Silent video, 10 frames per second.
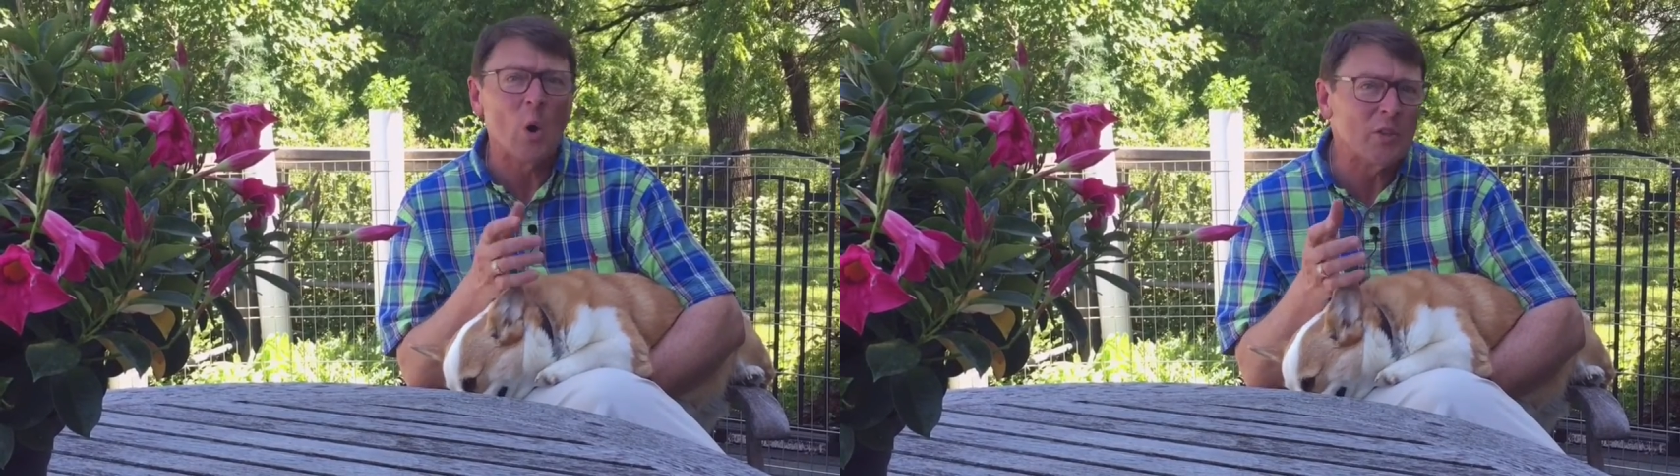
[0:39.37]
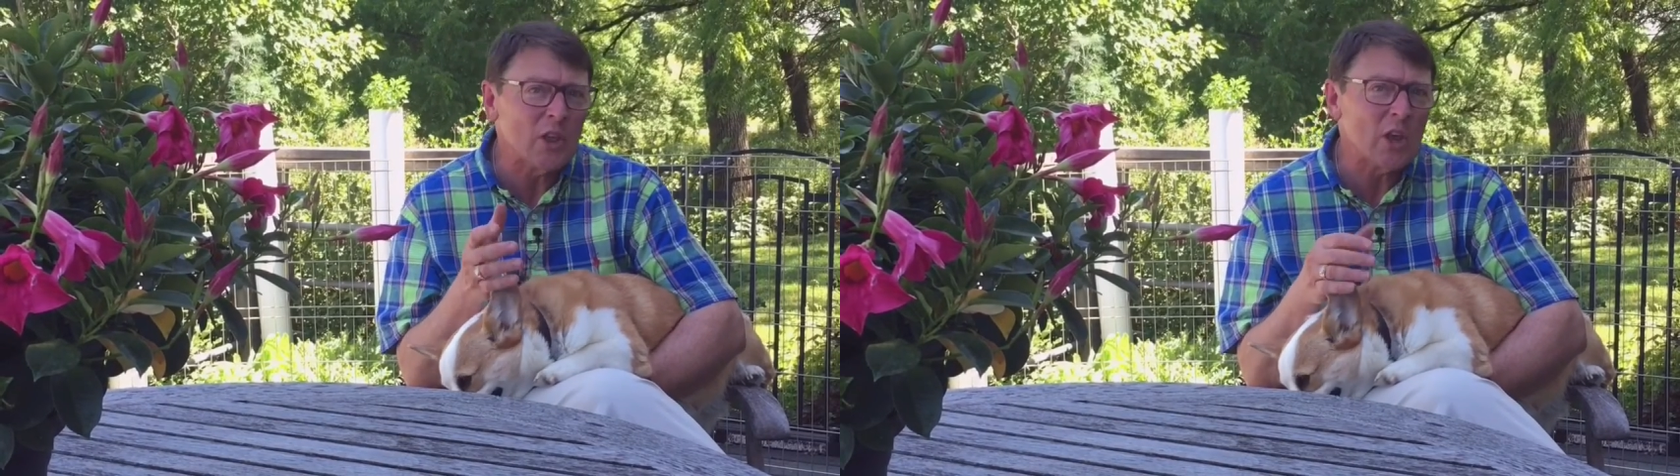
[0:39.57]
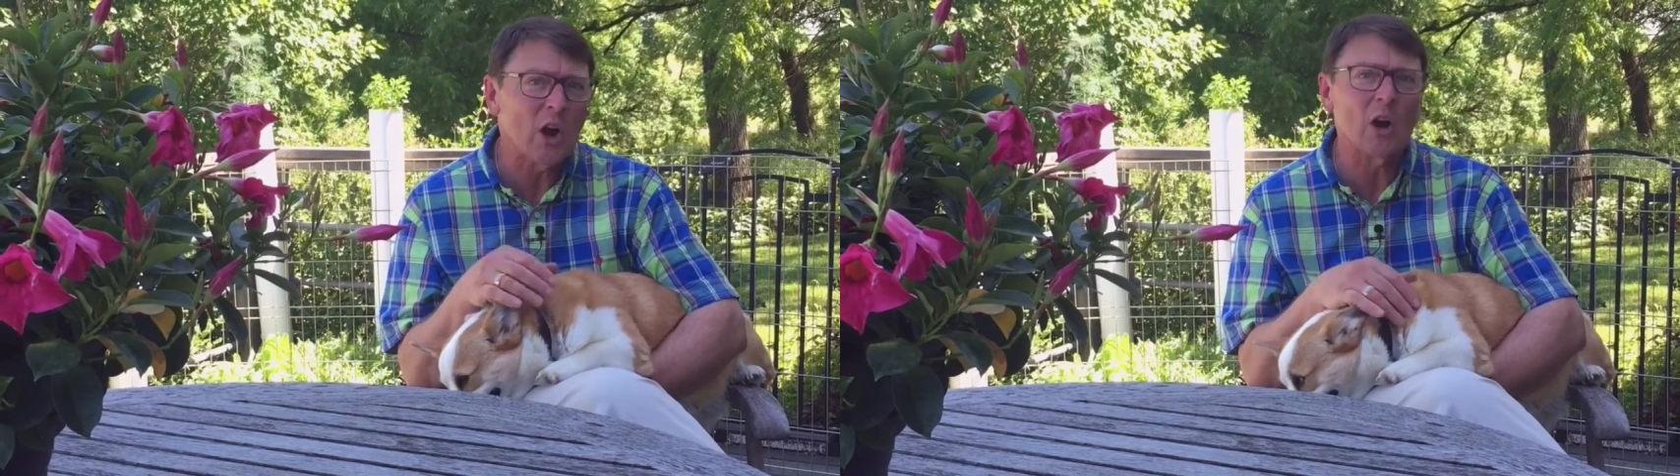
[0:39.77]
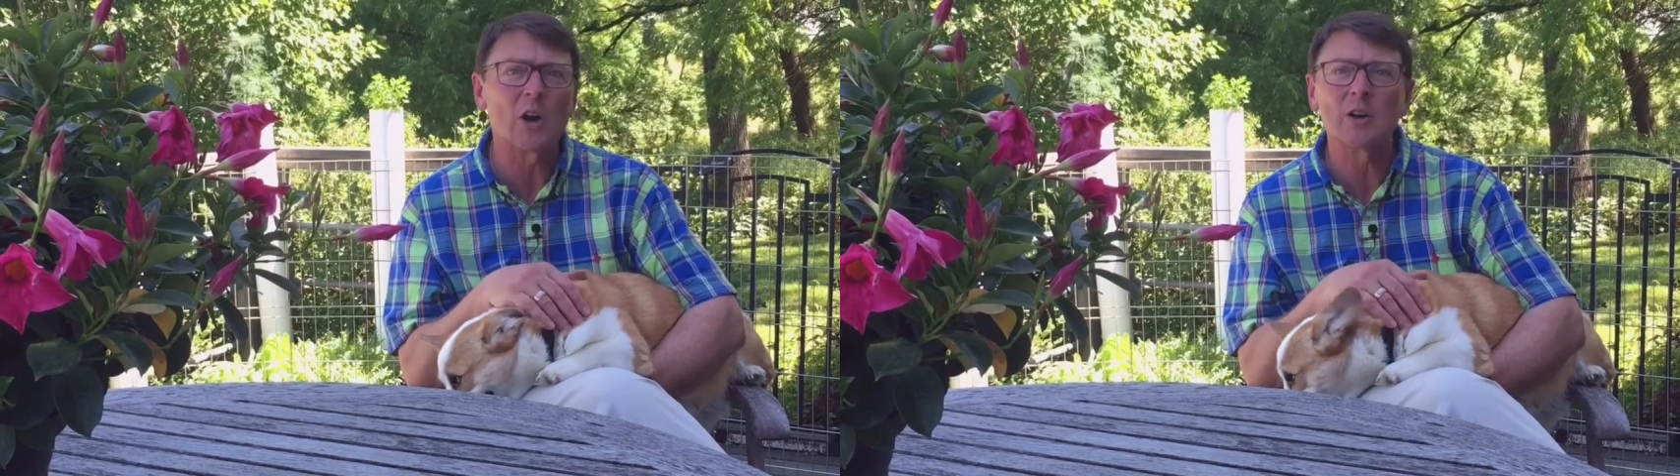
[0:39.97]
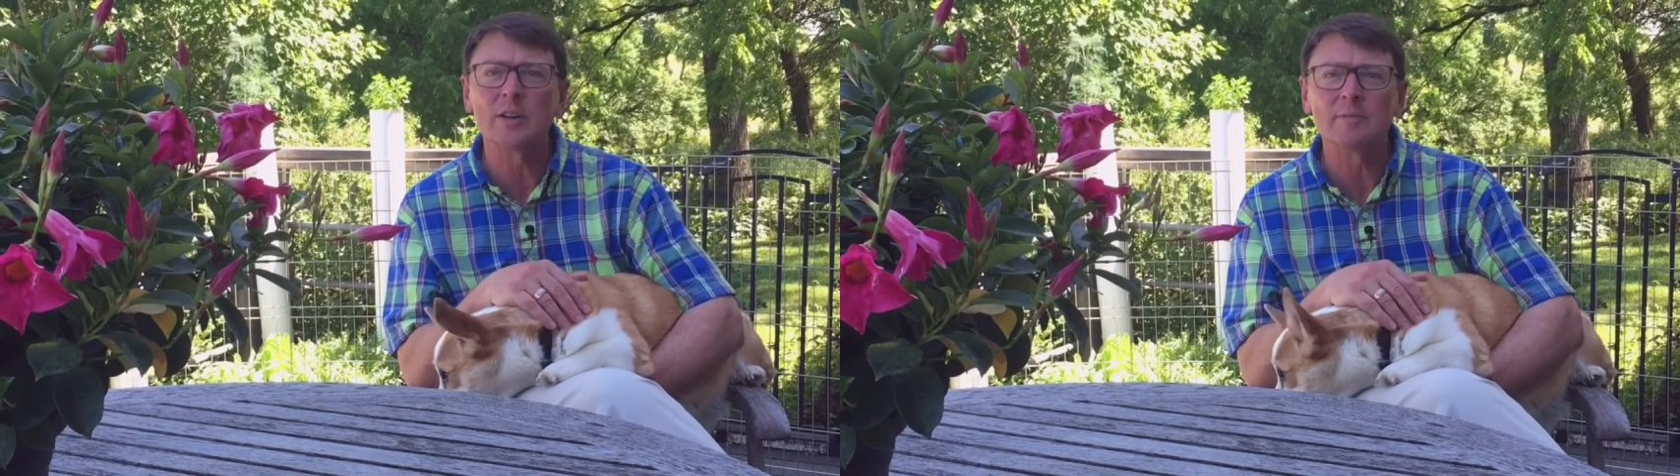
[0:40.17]
mowing the
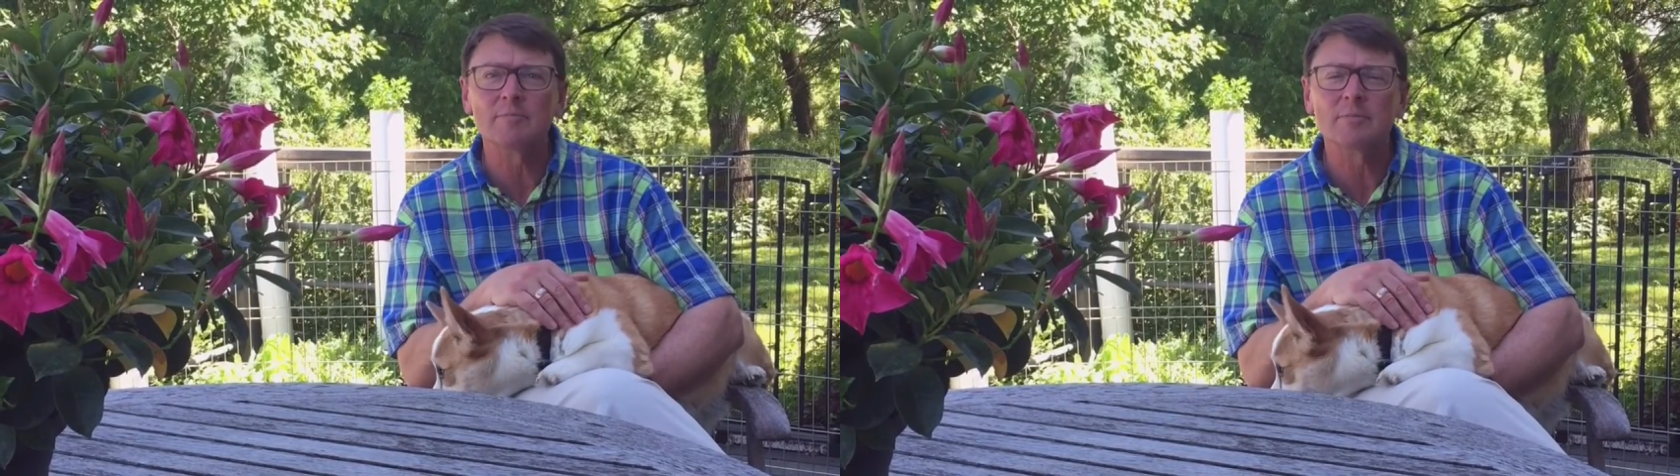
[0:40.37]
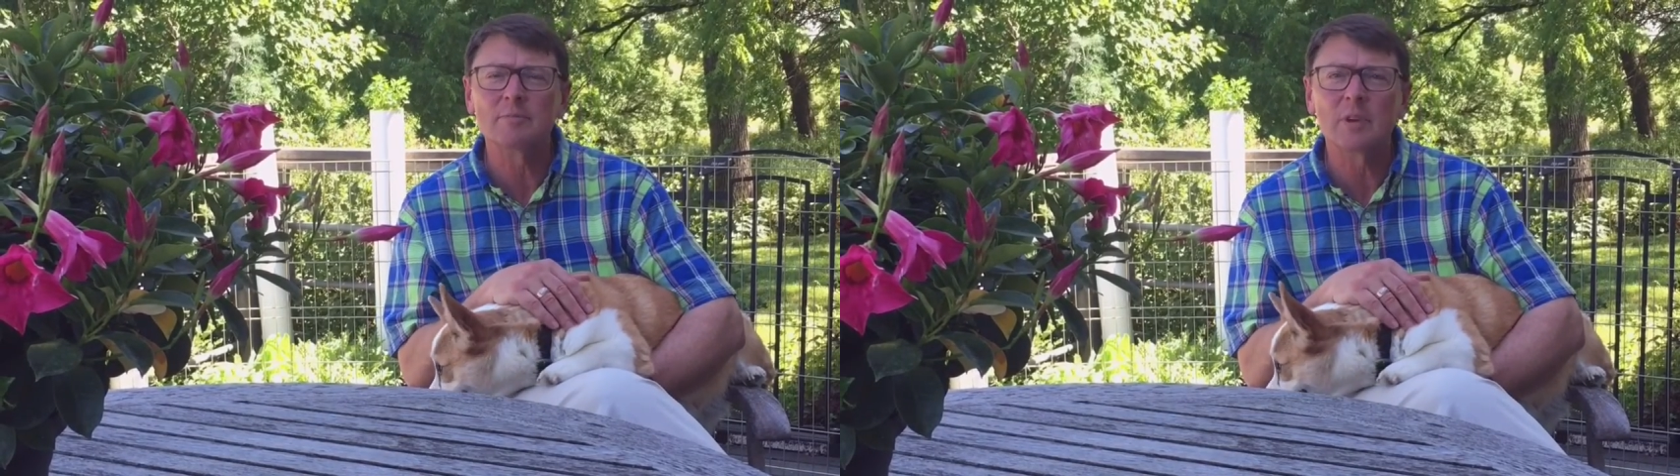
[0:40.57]
yard and